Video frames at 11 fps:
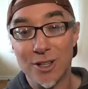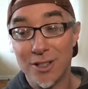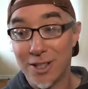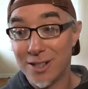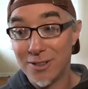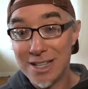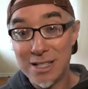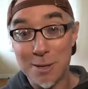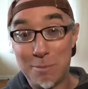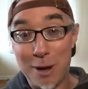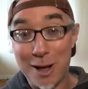that there is
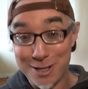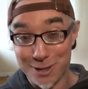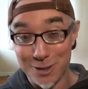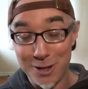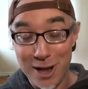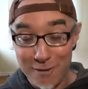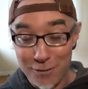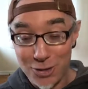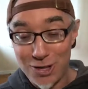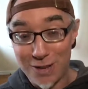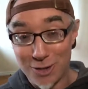a puzzle.
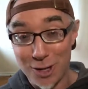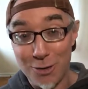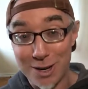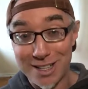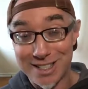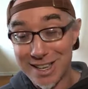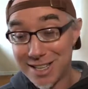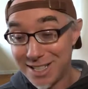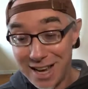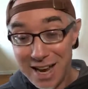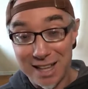First, you have to know it
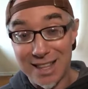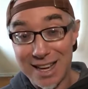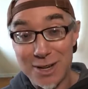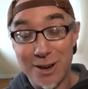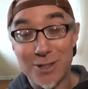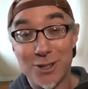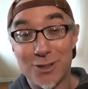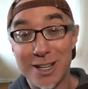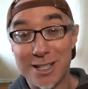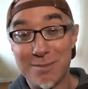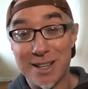exists. Then you have to
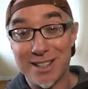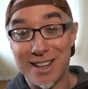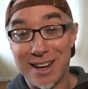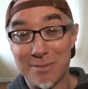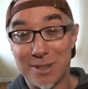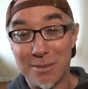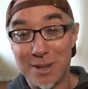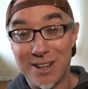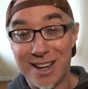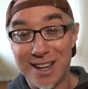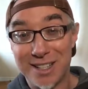trust me that I'm
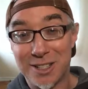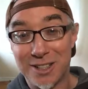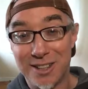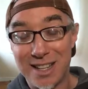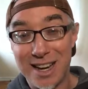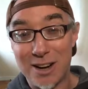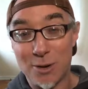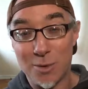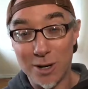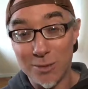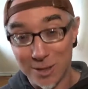communicating clearly how to
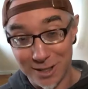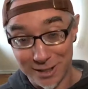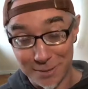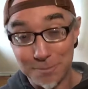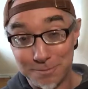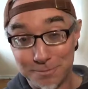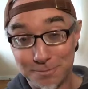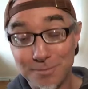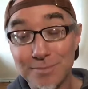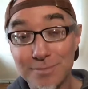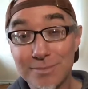work with it.
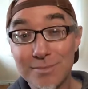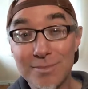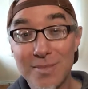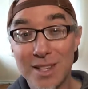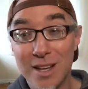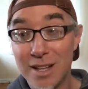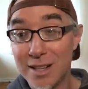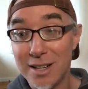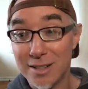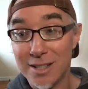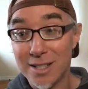And
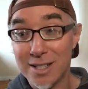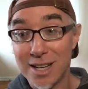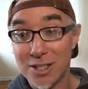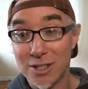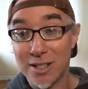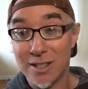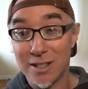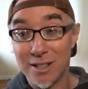that this is actually,